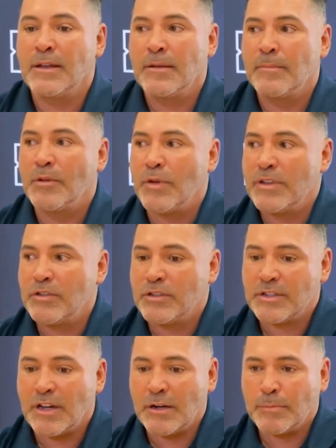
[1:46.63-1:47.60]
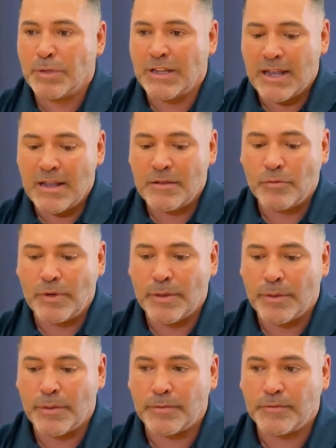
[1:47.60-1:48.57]
But when you start playing
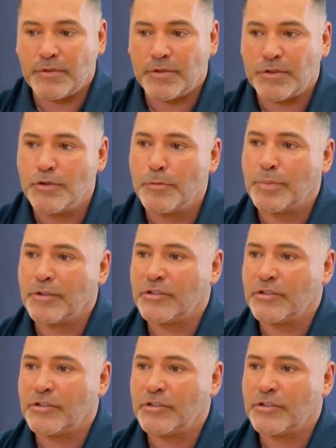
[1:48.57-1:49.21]
with super